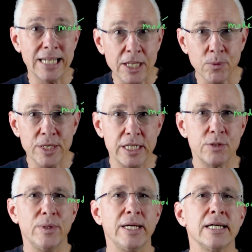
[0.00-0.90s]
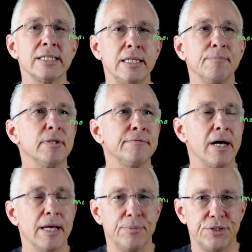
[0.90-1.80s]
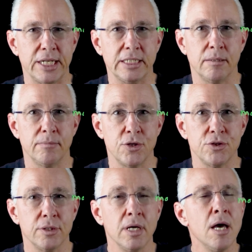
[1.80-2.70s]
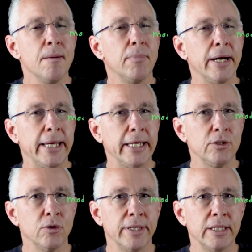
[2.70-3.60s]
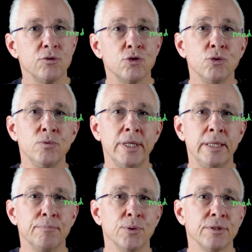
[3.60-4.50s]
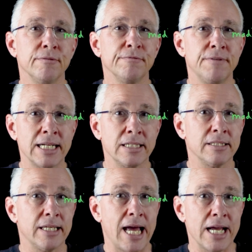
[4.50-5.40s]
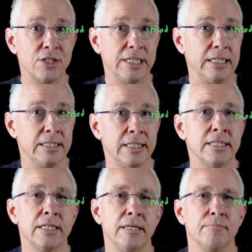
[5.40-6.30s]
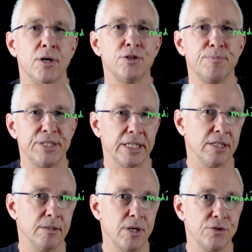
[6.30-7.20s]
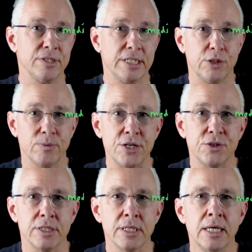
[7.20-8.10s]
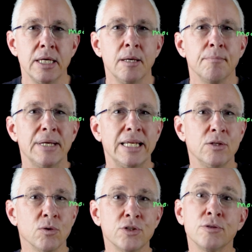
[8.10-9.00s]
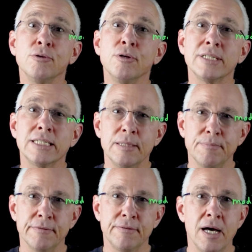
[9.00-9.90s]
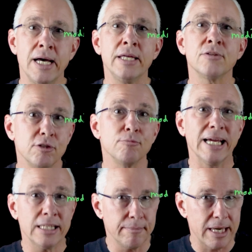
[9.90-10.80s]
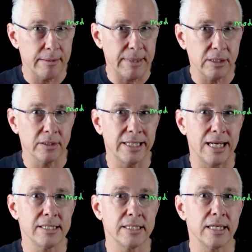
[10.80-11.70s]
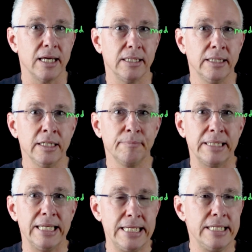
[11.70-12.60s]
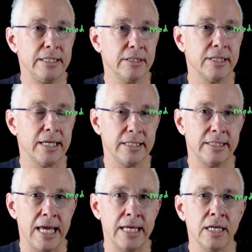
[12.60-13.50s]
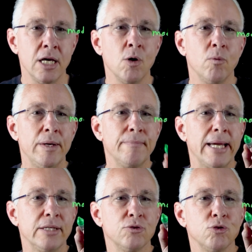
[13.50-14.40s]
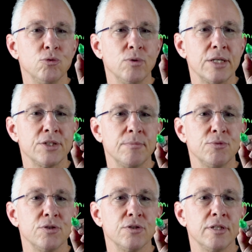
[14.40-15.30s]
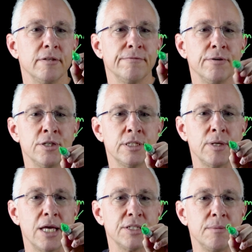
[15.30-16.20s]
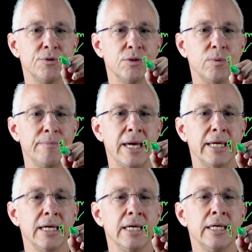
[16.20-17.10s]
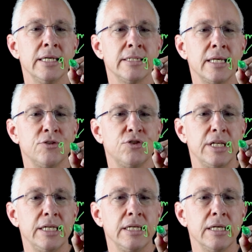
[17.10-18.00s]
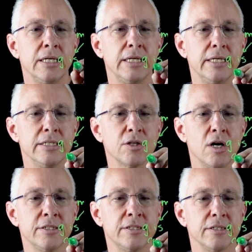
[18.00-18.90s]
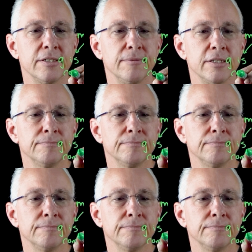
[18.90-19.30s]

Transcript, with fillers: In other words, we are simplifying projectile motion by ignoring two important factors that actually exist in most projectile motion situations. But in order to simplify, to make the mathematical analysis a little bit easier to understand, we make two assumptions. And the first assumption we make is that g is constant.